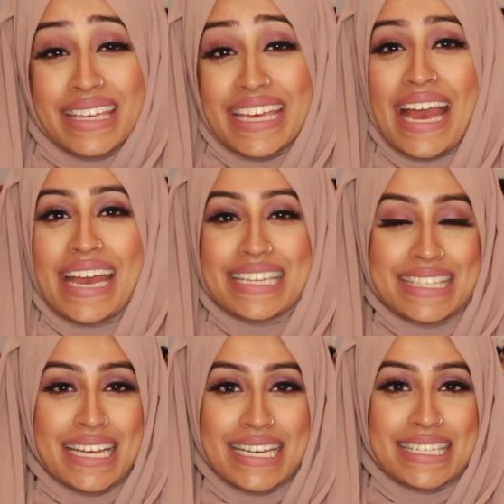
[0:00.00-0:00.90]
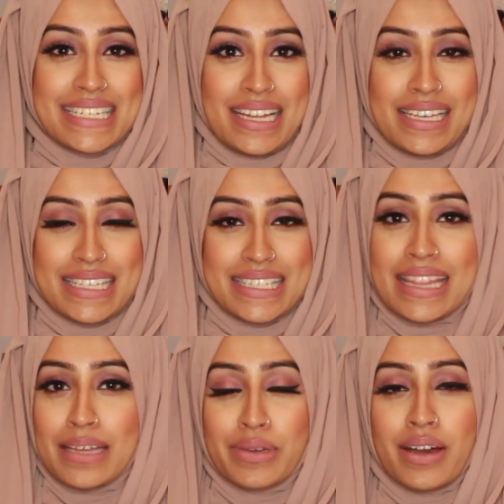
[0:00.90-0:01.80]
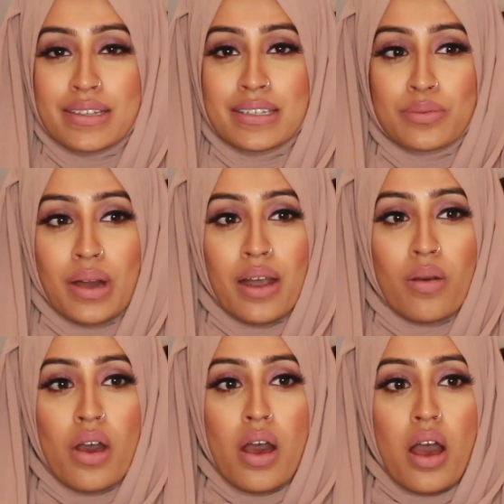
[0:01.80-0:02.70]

yeah, it's nice to like send them cards as well.